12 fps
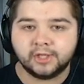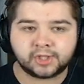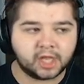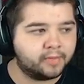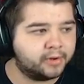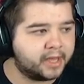
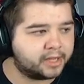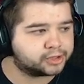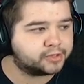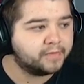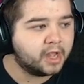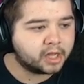sticking with this.
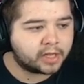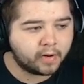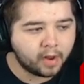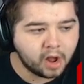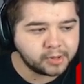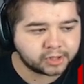Going
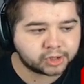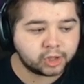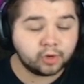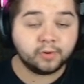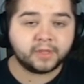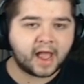over
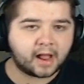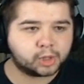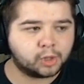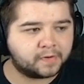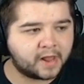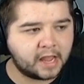to the
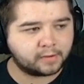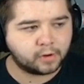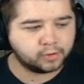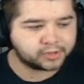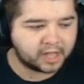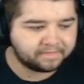actual player
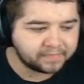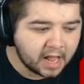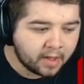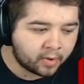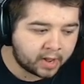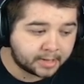roles then.
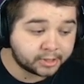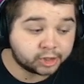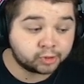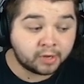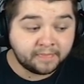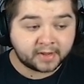We're going to have a
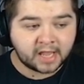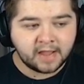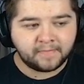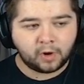sweeper keeper